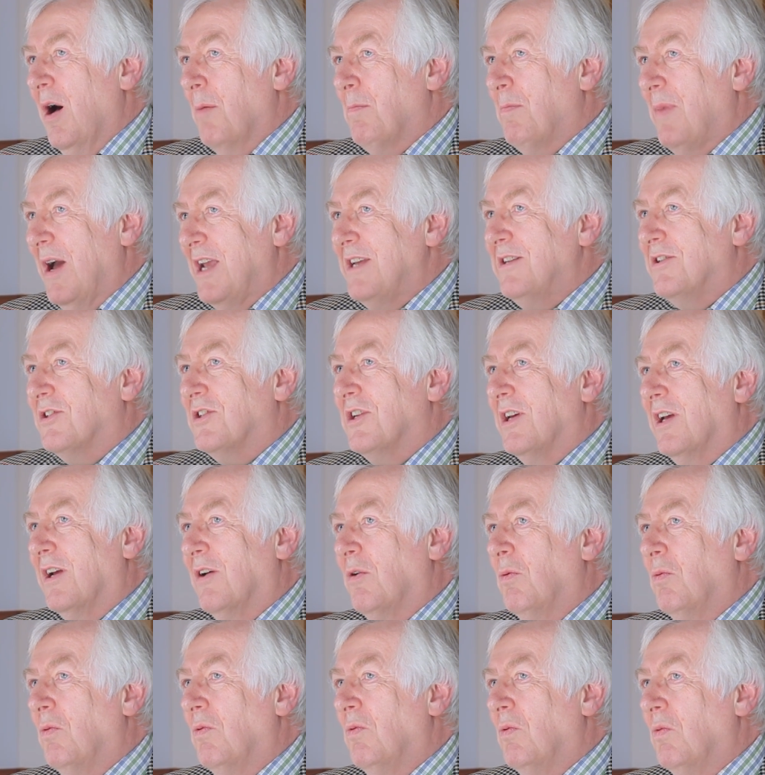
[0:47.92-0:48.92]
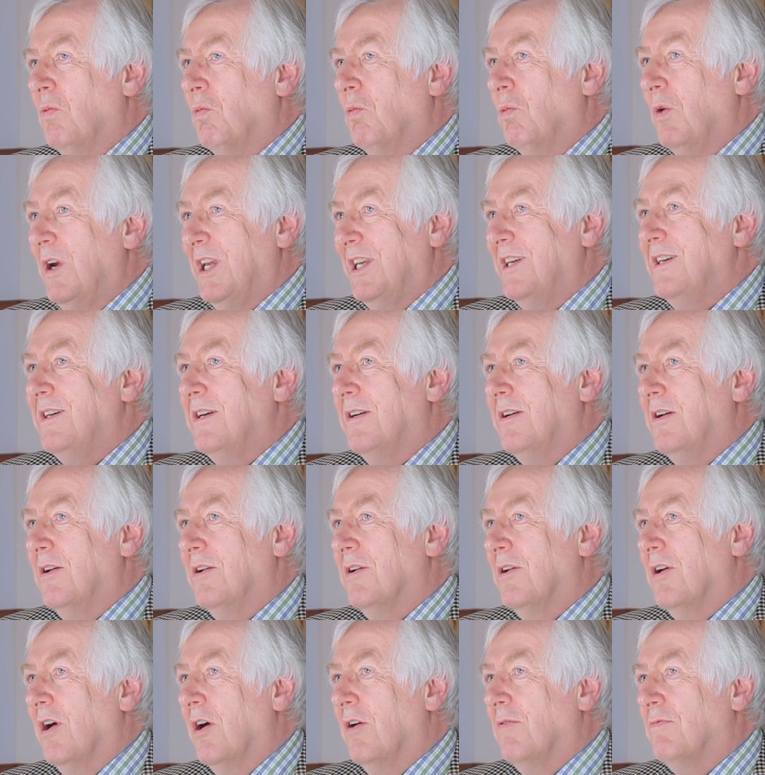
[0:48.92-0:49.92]
a basic week
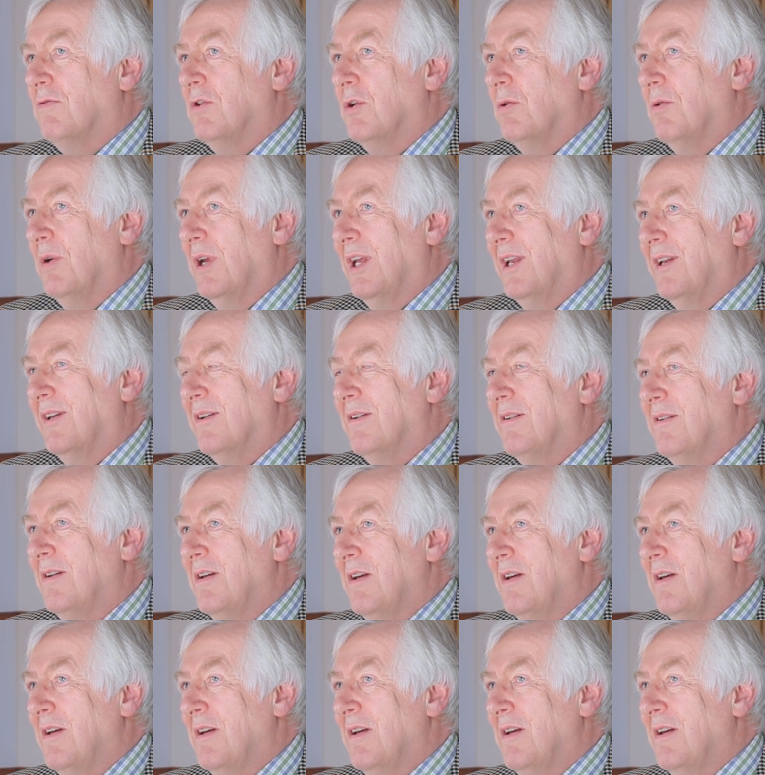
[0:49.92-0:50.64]
of doing,